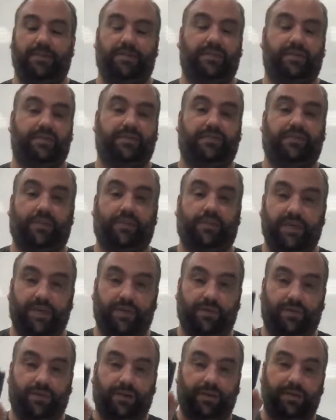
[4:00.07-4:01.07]
images for what
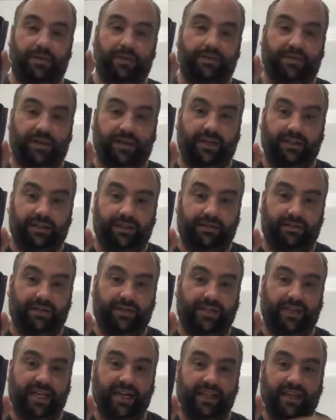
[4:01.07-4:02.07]
you want to be putting
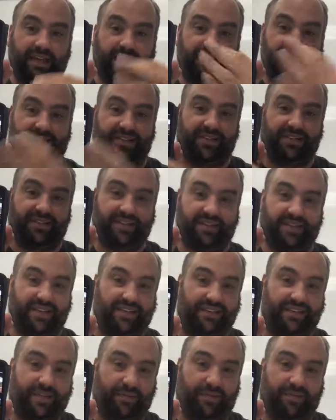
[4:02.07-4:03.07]
through together. As you can
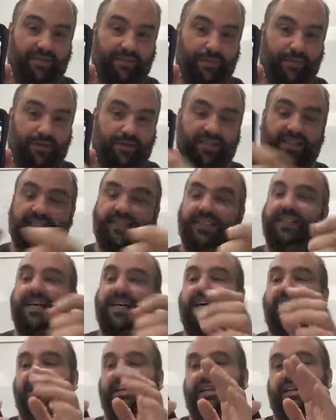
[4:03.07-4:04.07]
see, some of them already
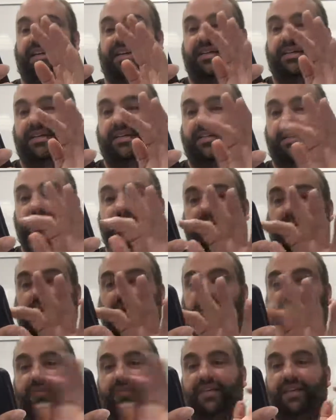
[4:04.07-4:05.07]
done.
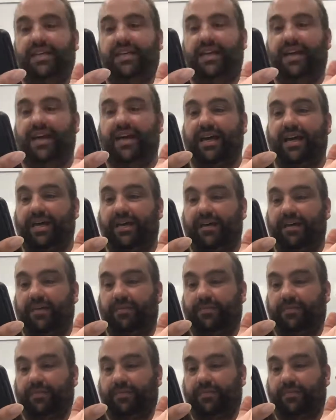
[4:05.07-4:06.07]
So for the
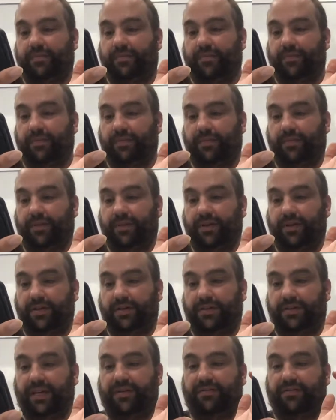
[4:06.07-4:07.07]

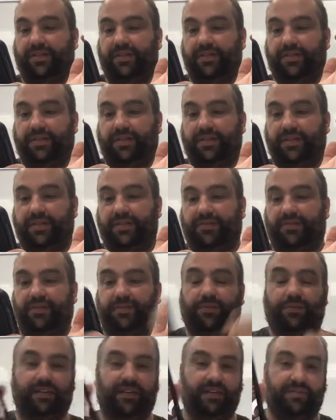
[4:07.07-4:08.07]
say for instance
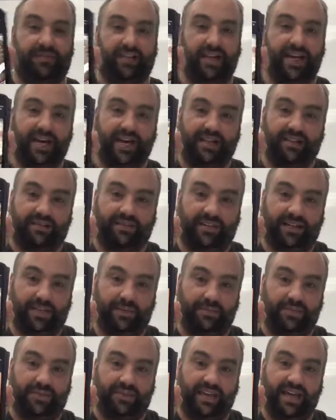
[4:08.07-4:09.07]
for one of the art
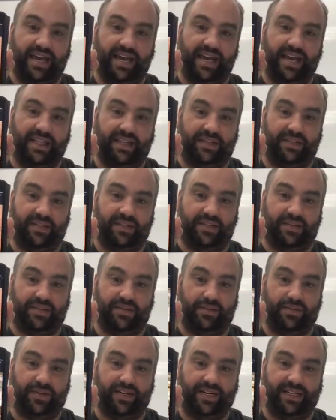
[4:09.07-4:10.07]
themes there, that's
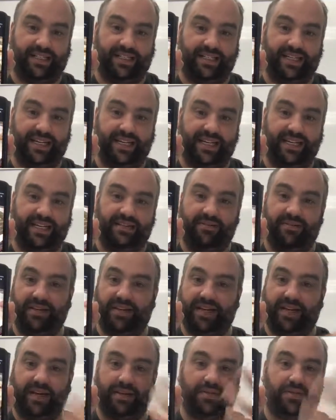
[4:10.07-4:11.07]
just what I did.
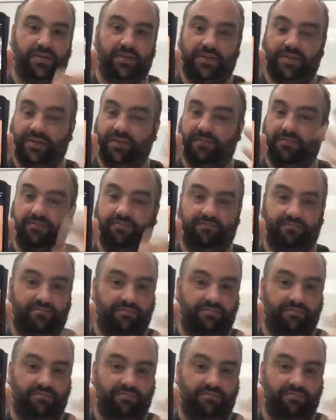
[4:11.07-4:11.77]
Just